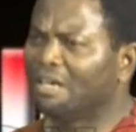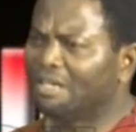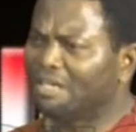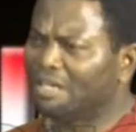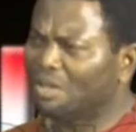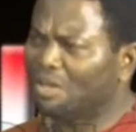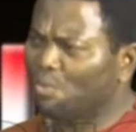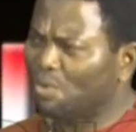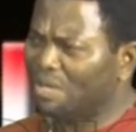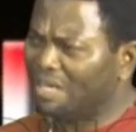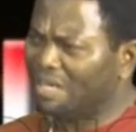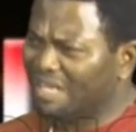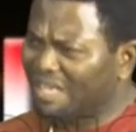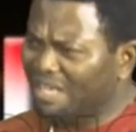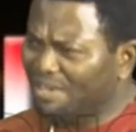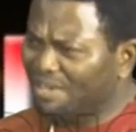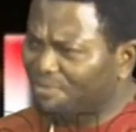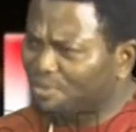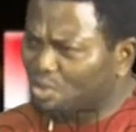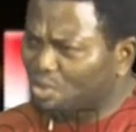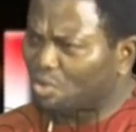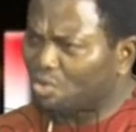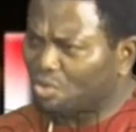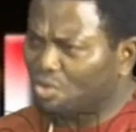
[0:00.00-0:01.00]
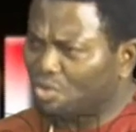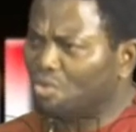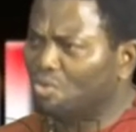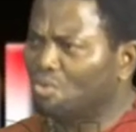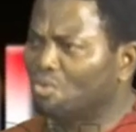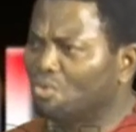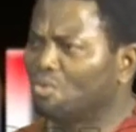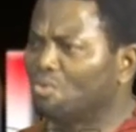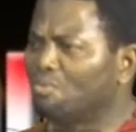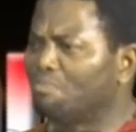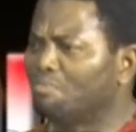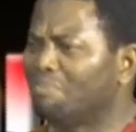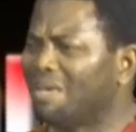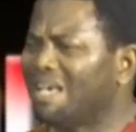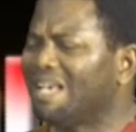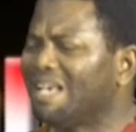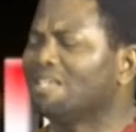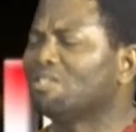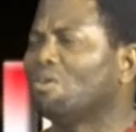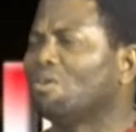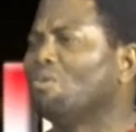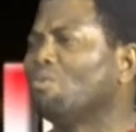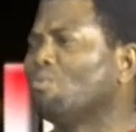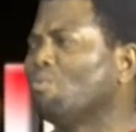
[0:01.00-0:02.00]
They will give to you
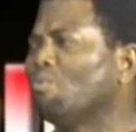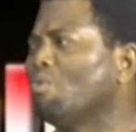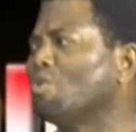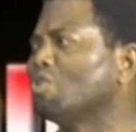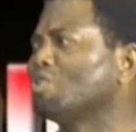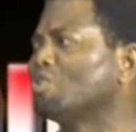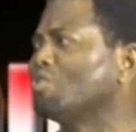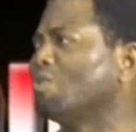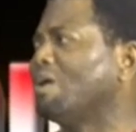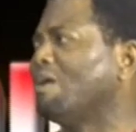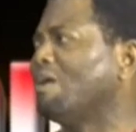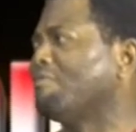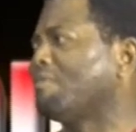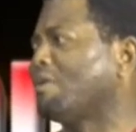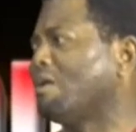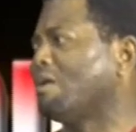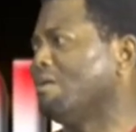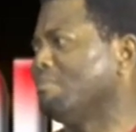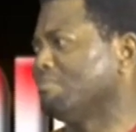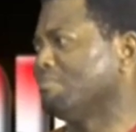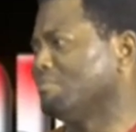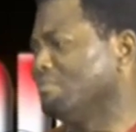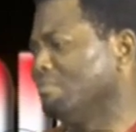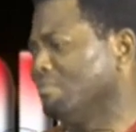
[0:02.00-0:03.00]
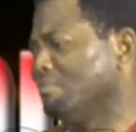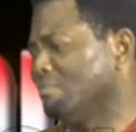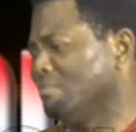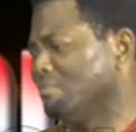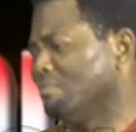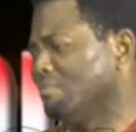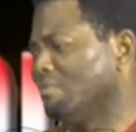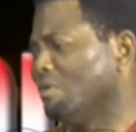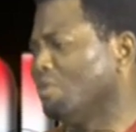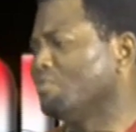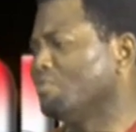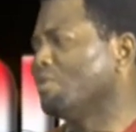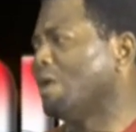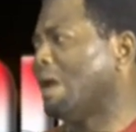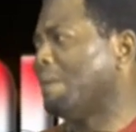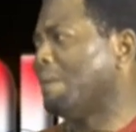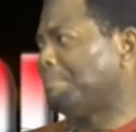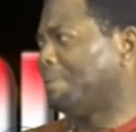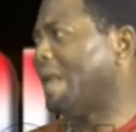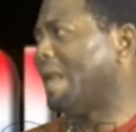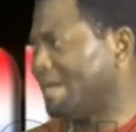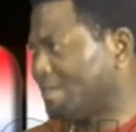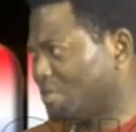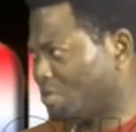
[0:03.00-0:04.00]
based on what you have come or you
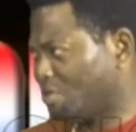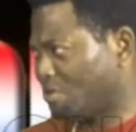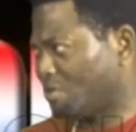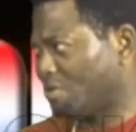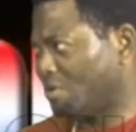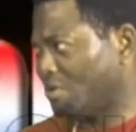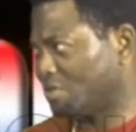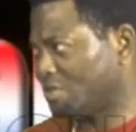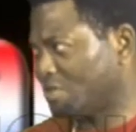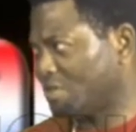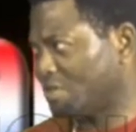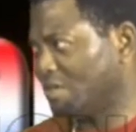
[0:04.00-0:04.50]
apply to court.